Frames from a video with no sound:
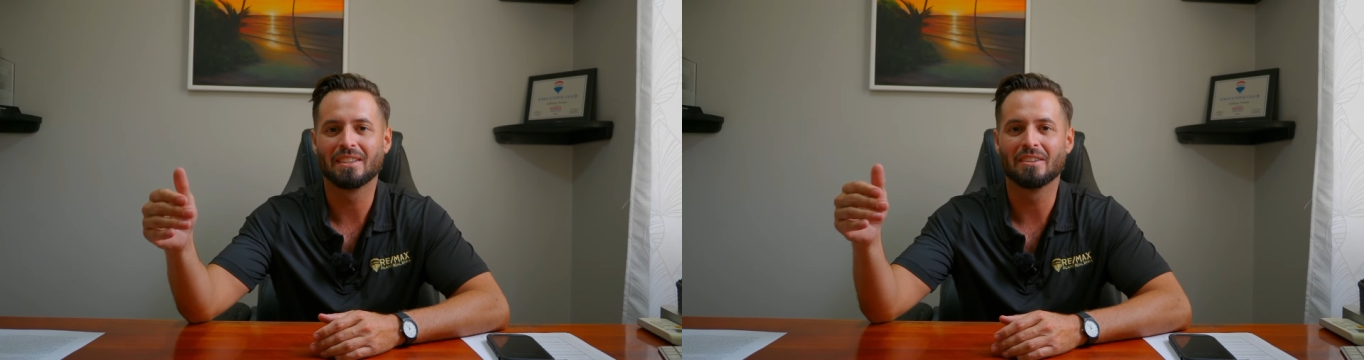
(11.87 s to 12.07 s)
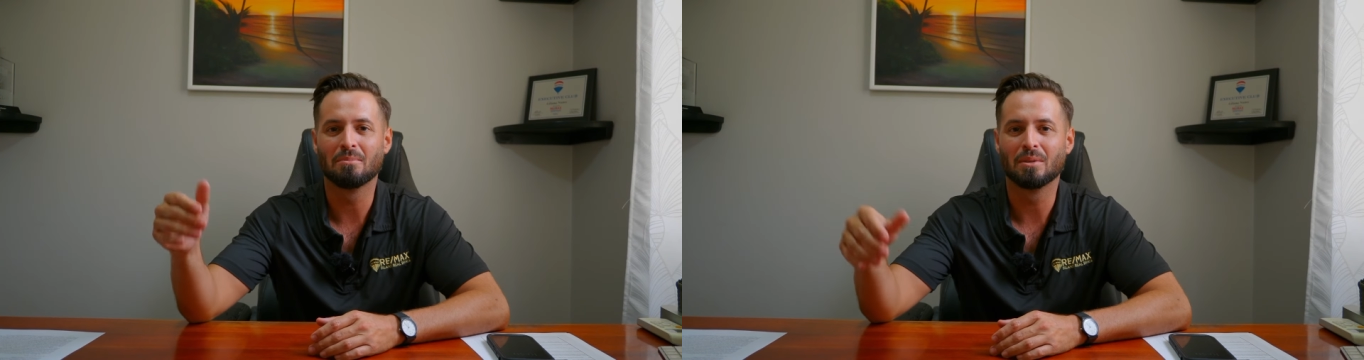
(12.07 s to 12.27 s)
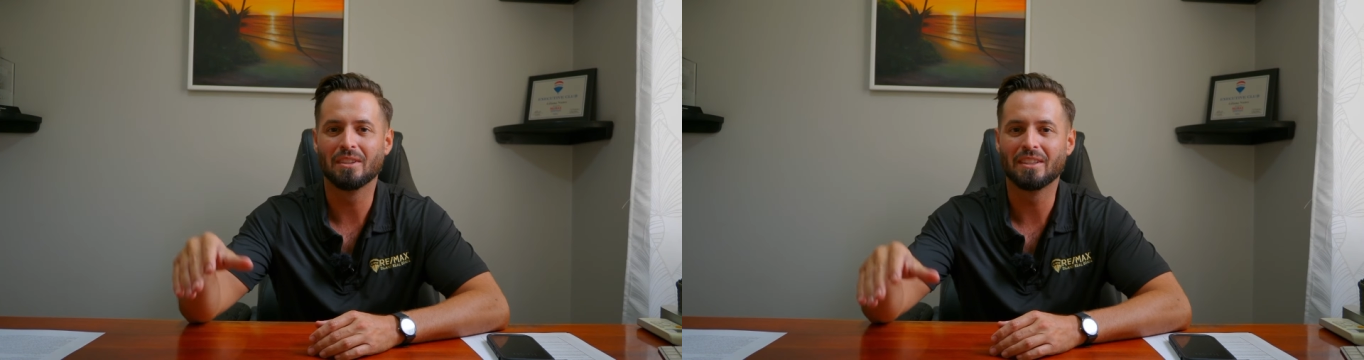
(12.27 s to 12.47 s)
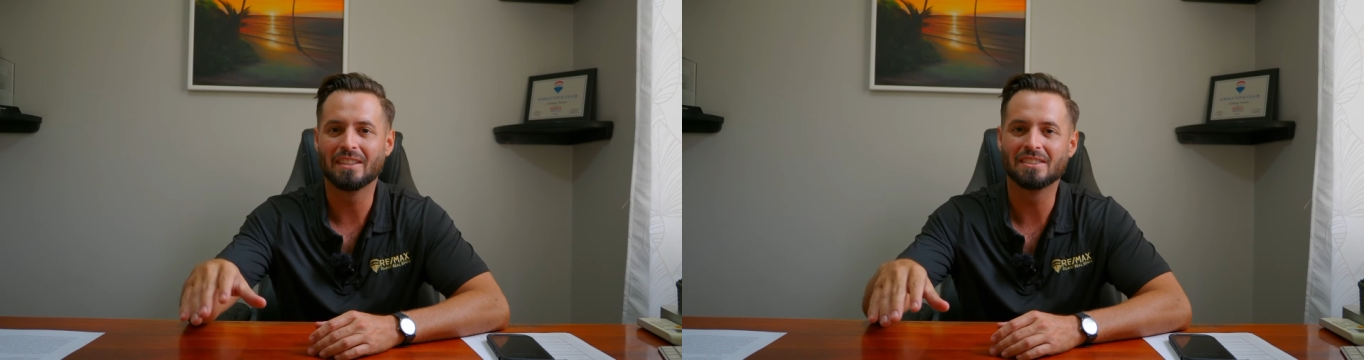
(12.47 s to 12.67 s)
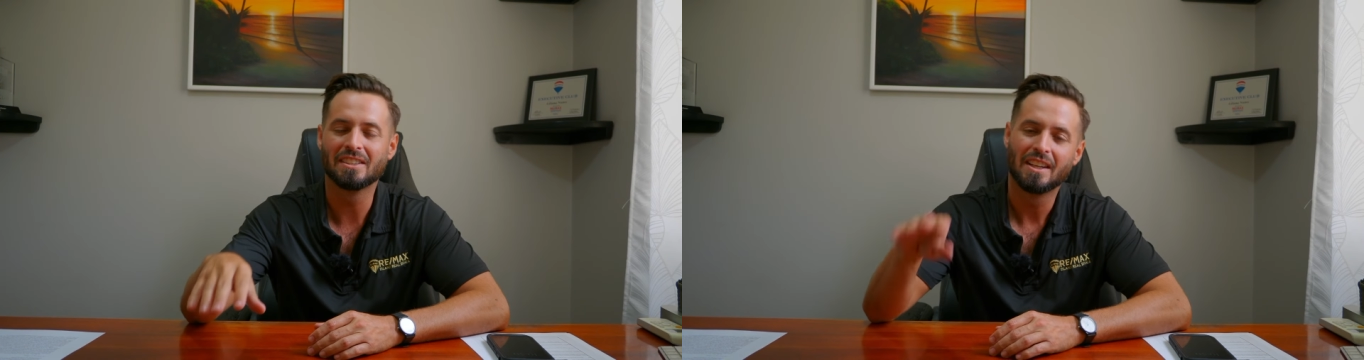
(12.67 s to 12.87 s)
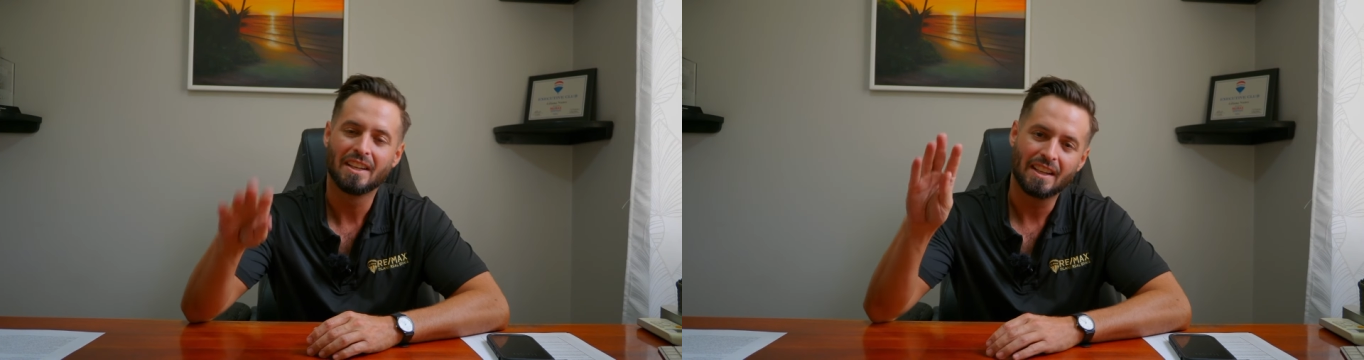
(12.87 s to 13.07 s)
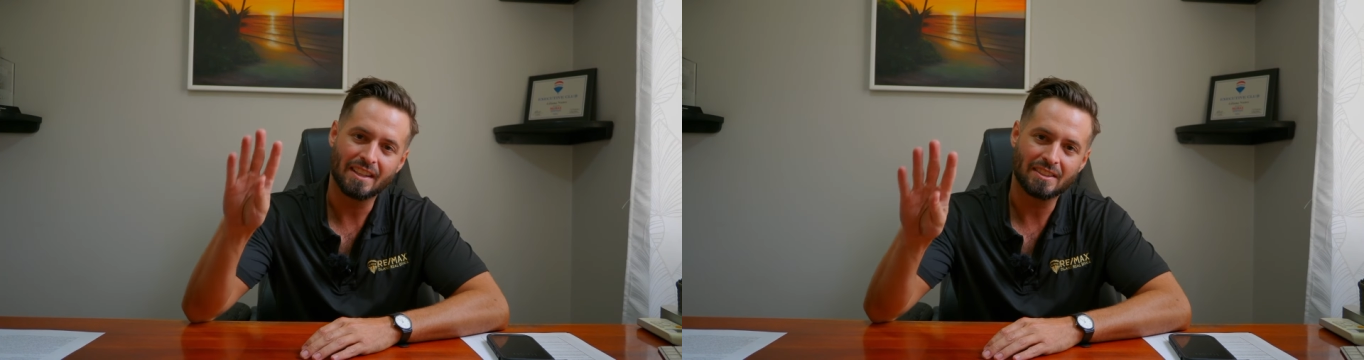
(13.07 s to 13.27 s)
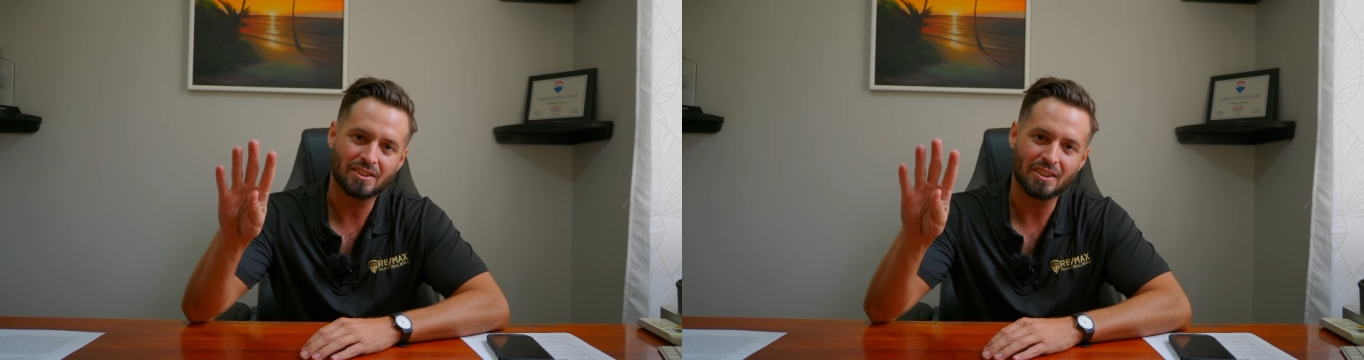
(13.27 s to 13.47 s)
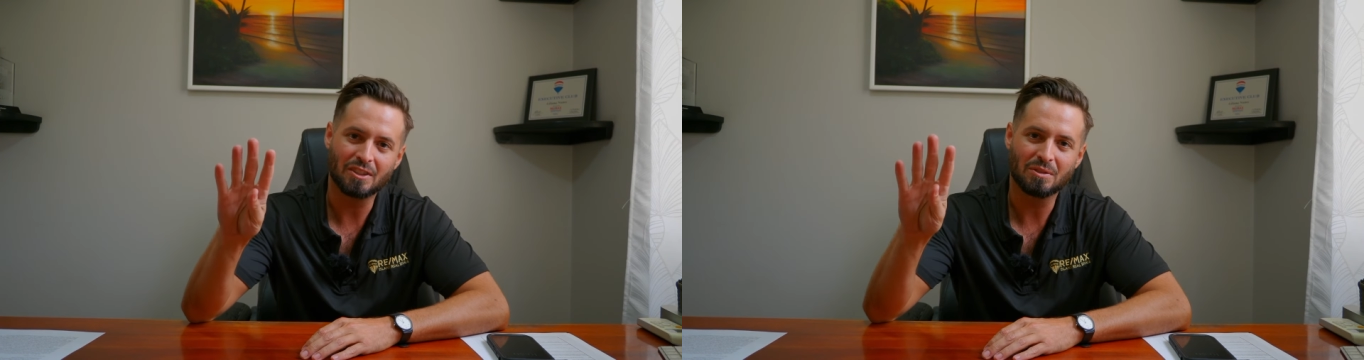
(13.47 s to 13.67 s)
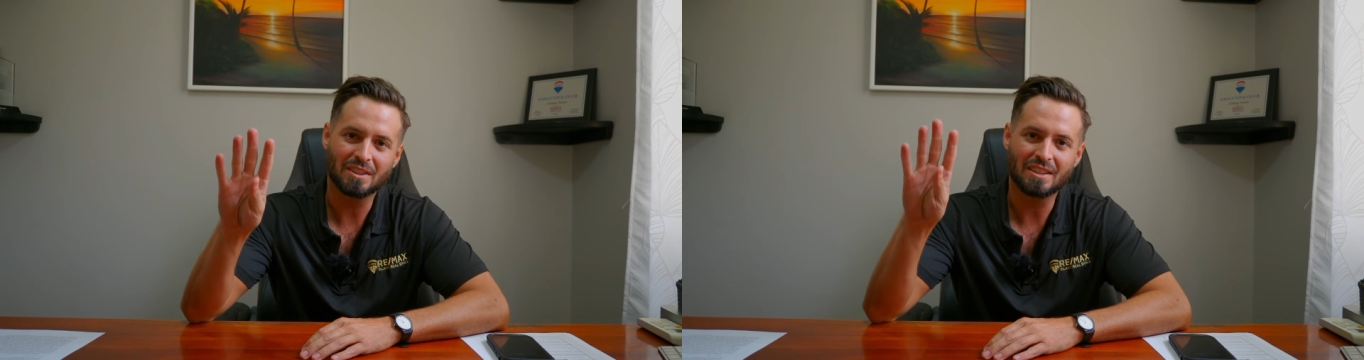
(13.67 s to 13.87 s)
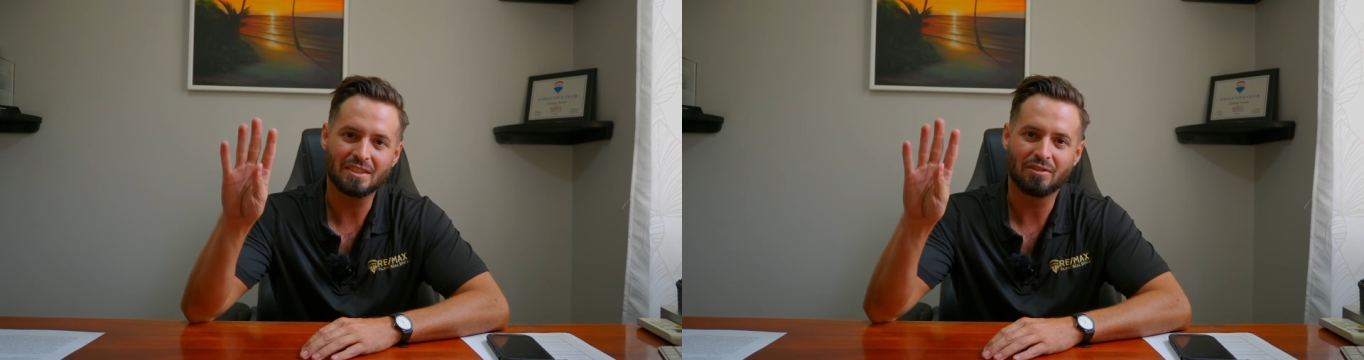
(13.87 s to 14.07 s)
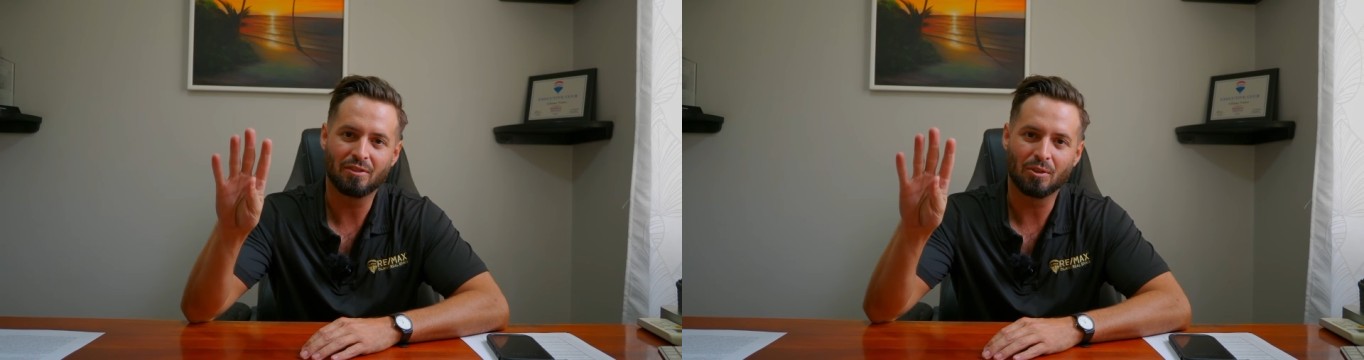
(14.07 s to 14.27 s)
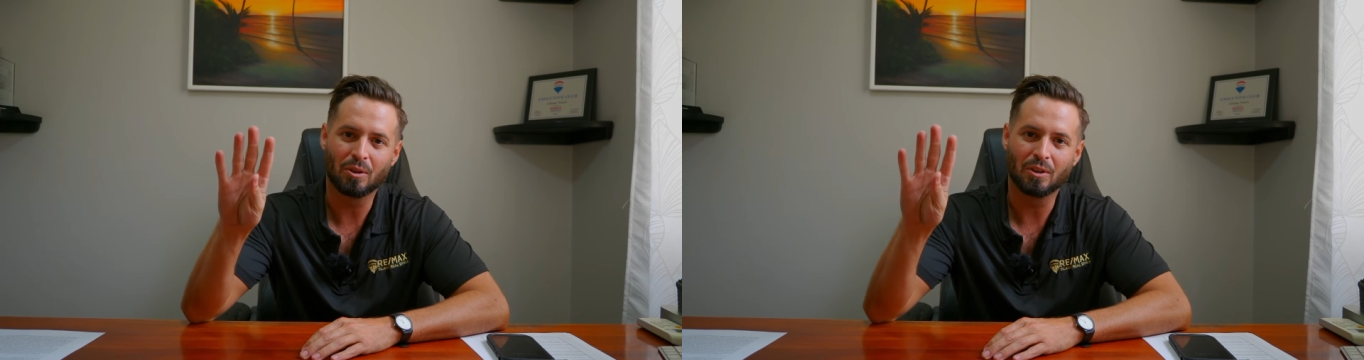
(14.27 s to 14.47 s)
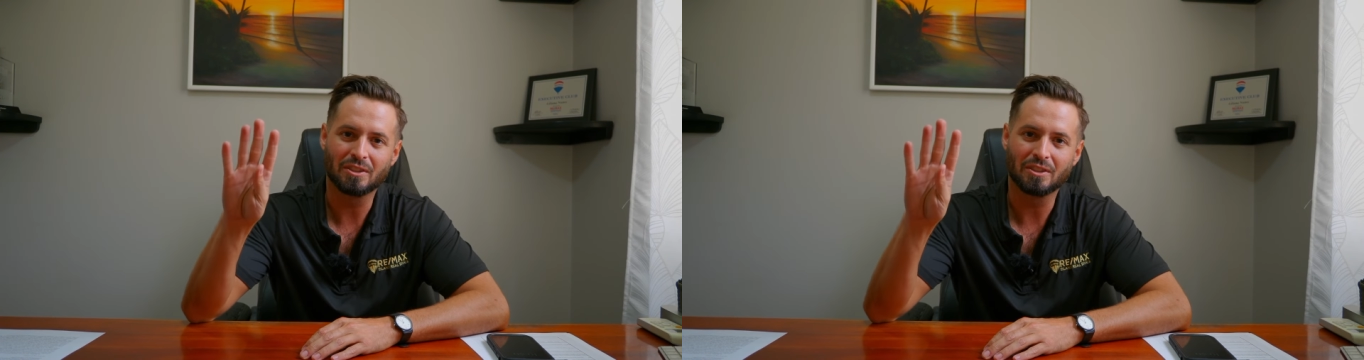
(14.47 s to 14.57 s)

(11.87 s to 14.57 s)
in Belize, and it starts with these 4